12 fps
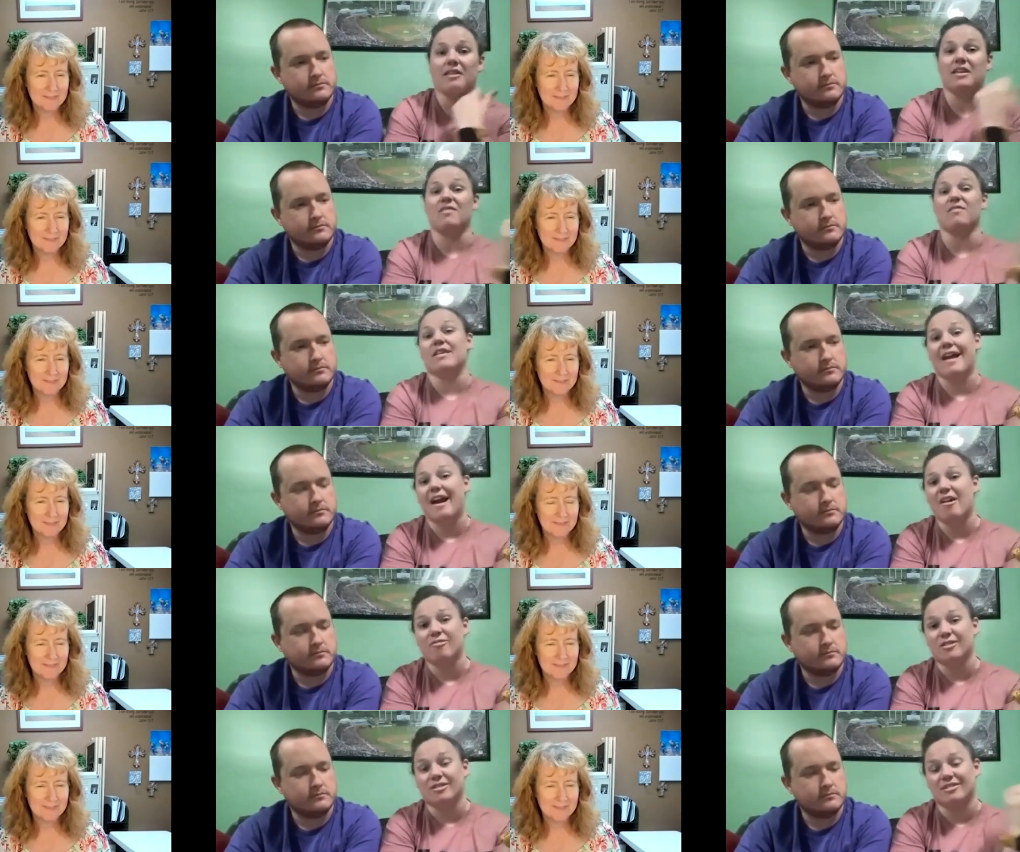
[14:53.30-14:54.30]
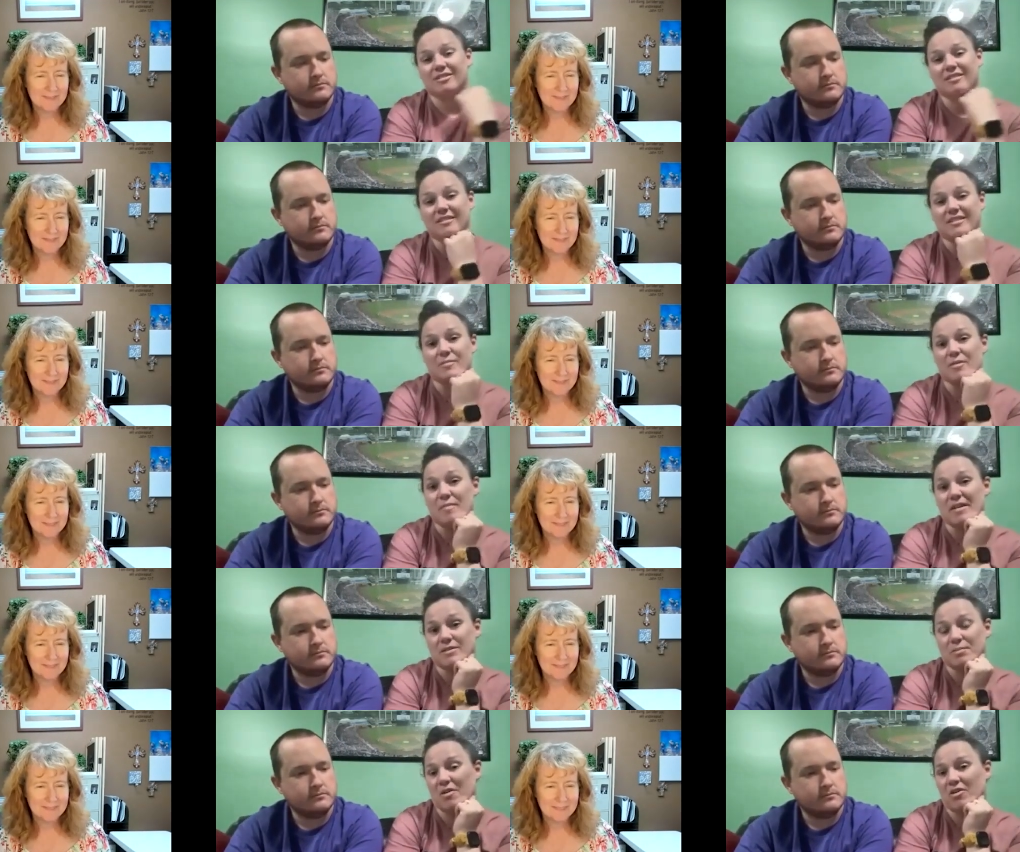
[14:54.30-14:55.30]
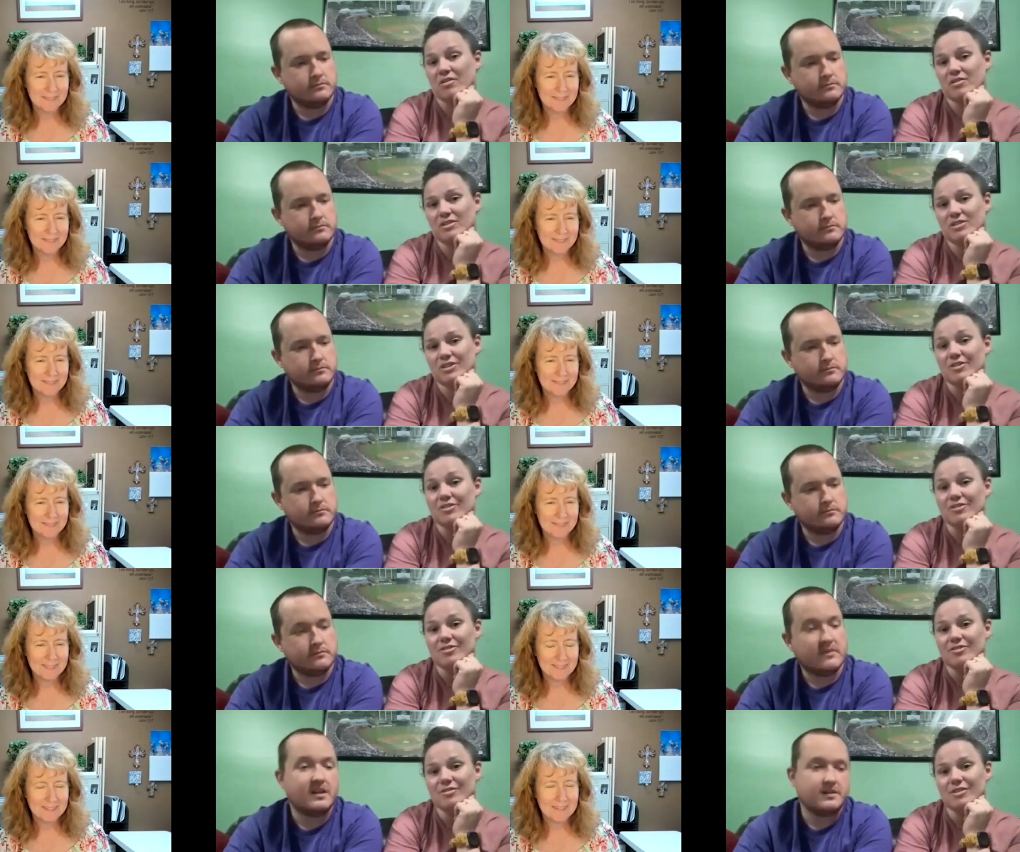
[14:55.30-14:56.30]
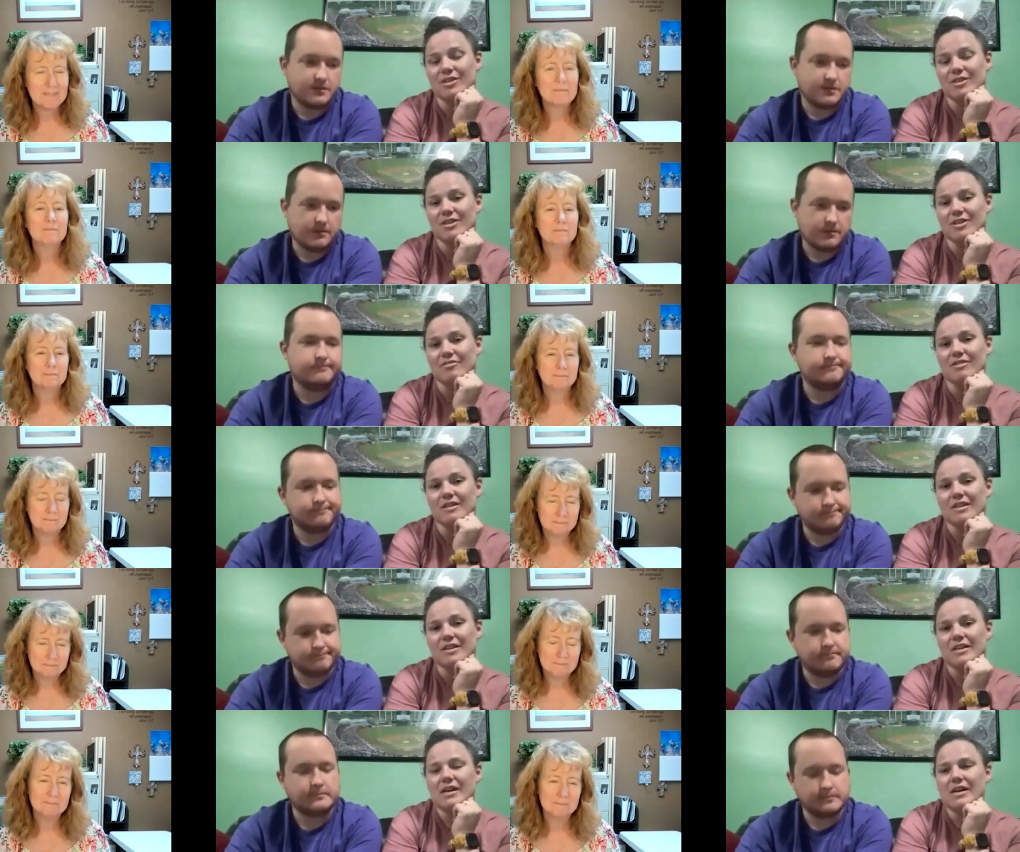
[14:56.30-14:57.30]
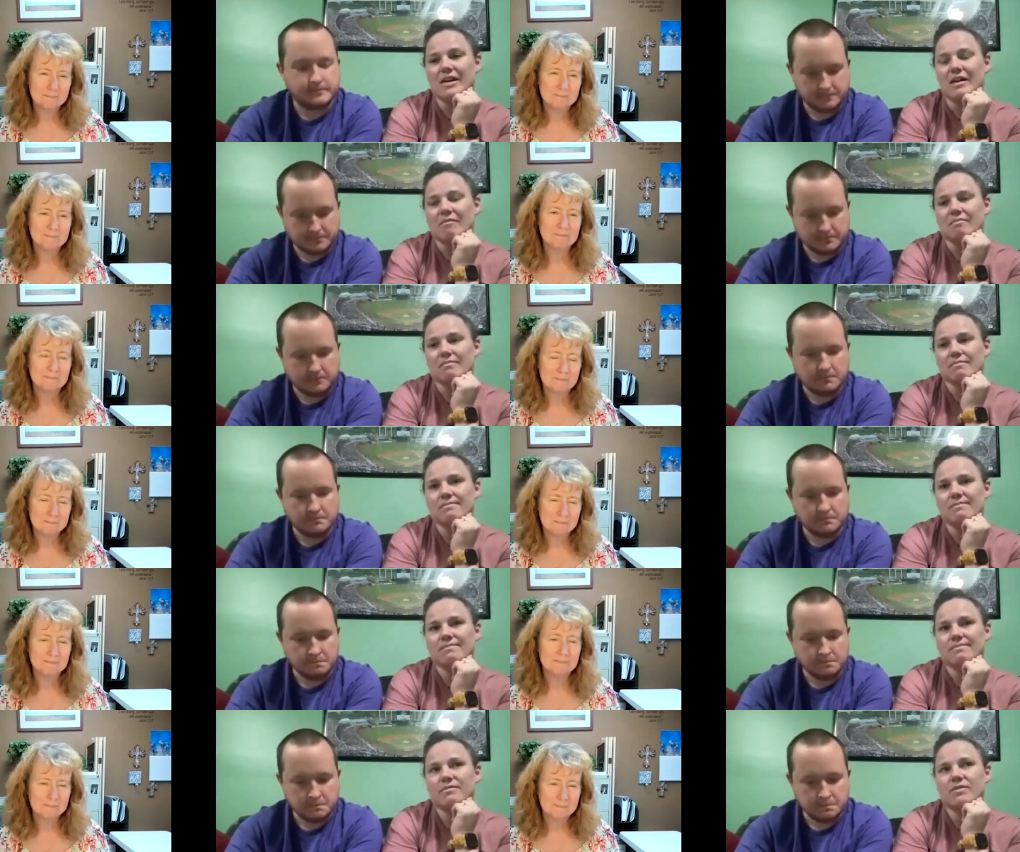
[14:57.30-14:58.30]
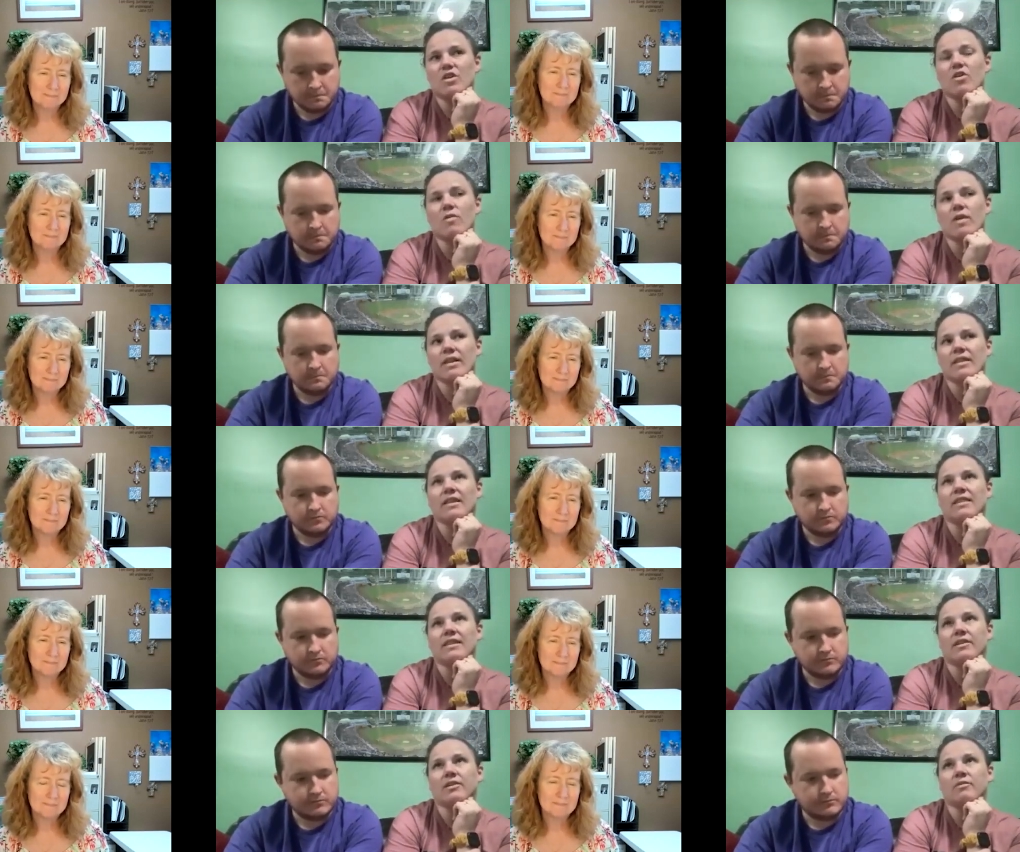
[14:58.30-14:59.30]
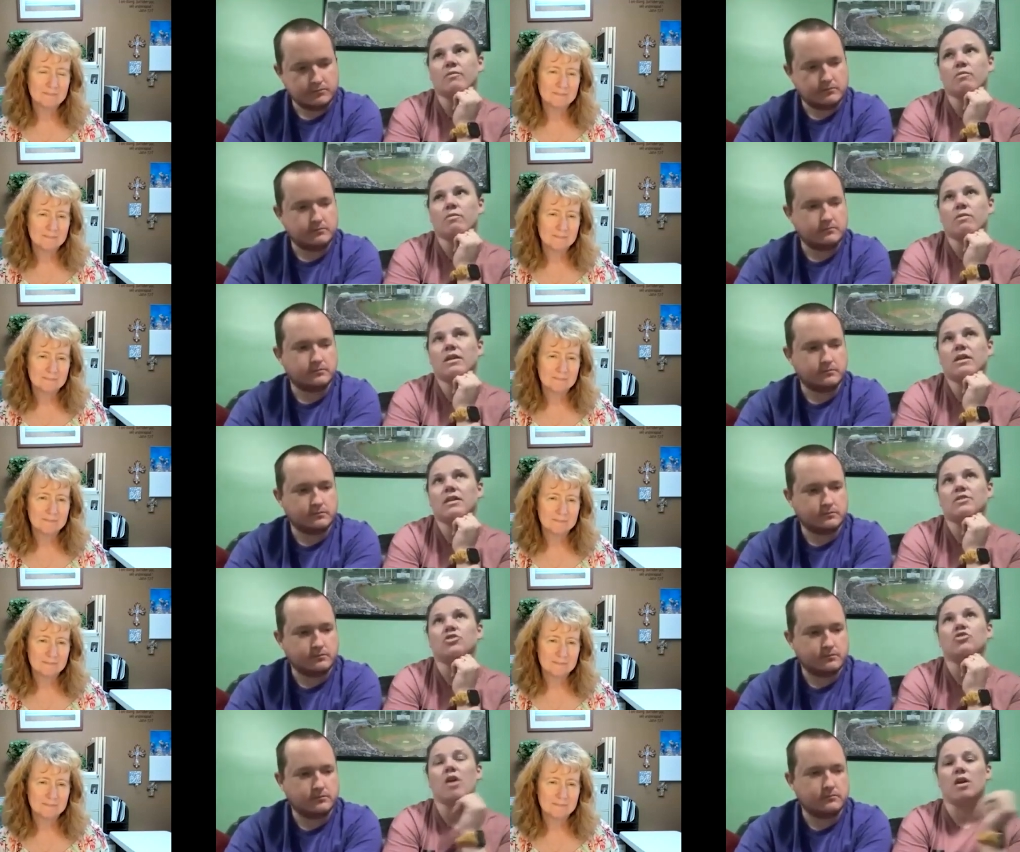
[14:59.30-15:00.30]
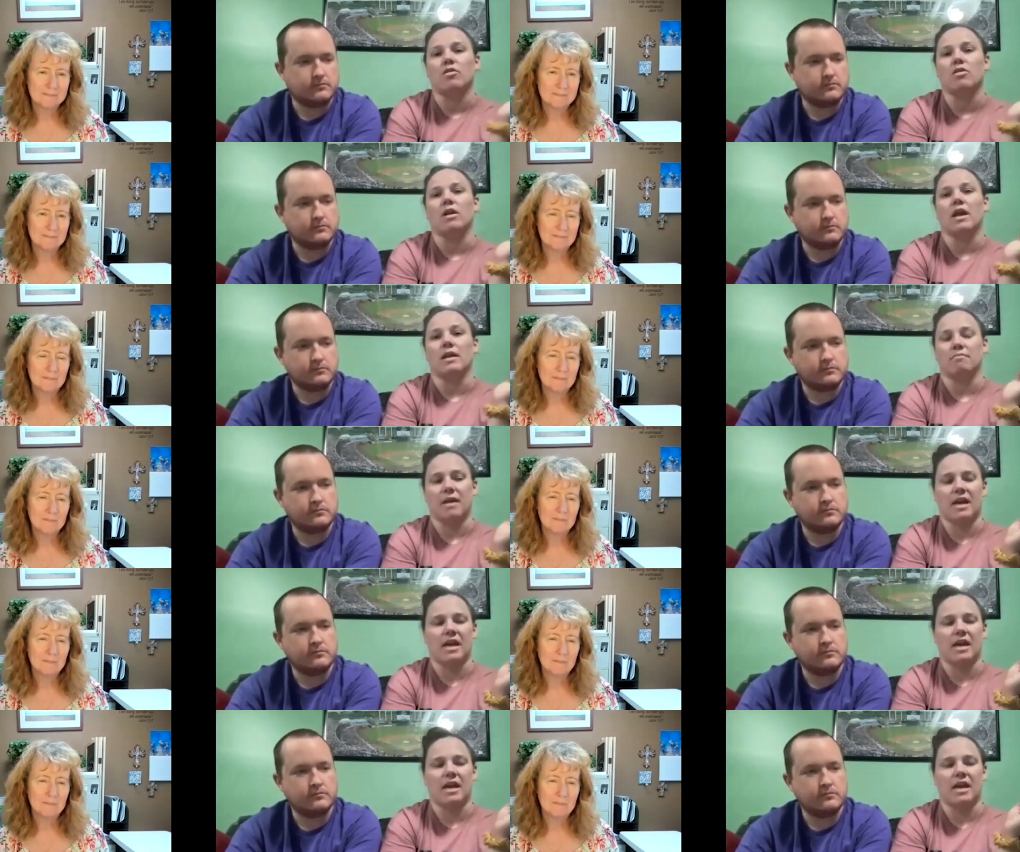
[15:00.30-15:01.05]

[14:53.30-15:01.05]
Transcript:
Speaker 1: I think even now is some of the best parts too, you know, mm-hmm. um, knowing that there is struggle and